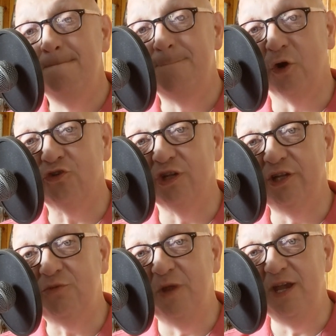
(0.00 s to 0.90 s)
Personally
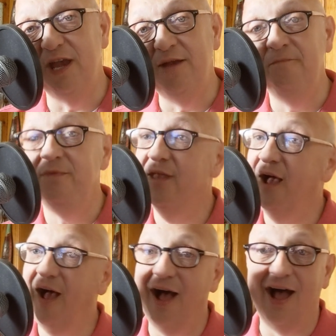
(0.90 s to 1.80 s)
speaking,
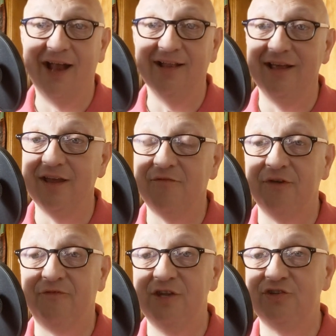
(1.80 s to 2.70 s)
I like
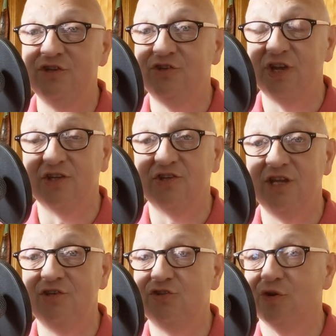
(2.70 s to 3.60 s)
50s and
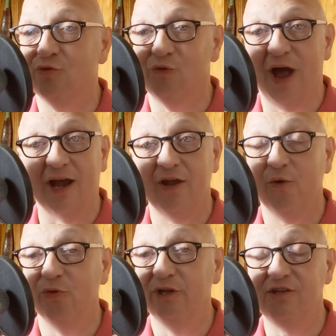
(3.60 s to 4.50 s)
60s rock and
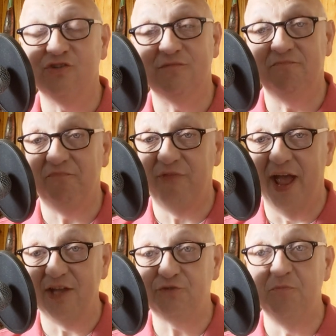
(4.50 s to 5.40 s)
oldies.
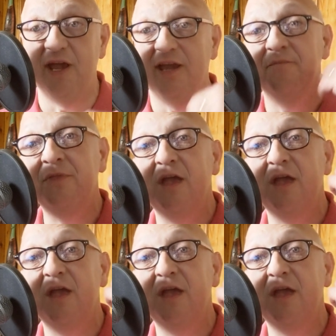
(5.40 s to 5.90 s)
That's me.